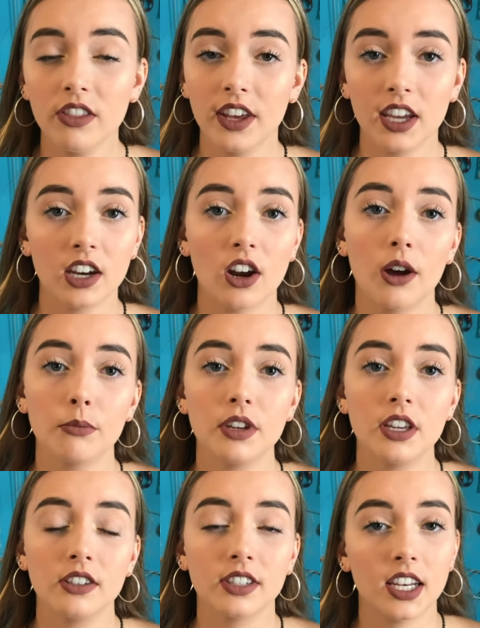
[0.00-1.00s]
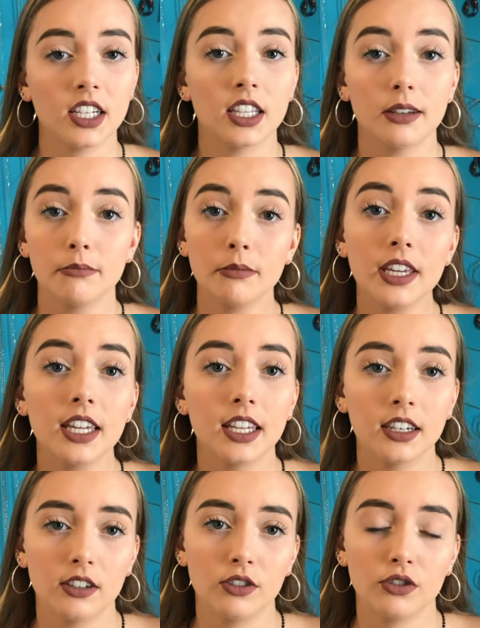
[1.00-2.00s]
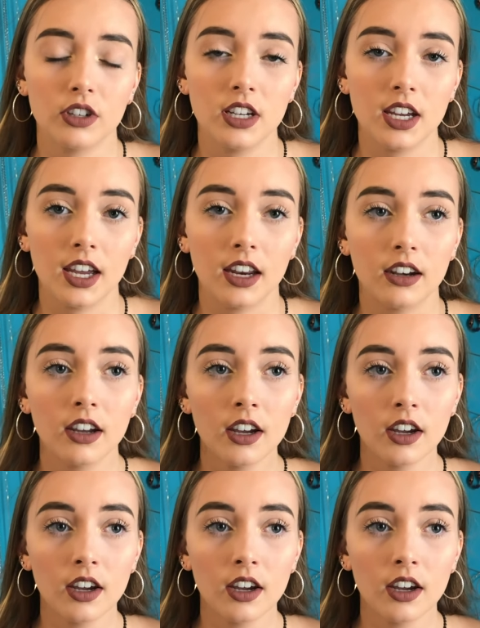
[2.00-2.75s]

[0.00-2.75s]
They cannot be sent to the meat industry and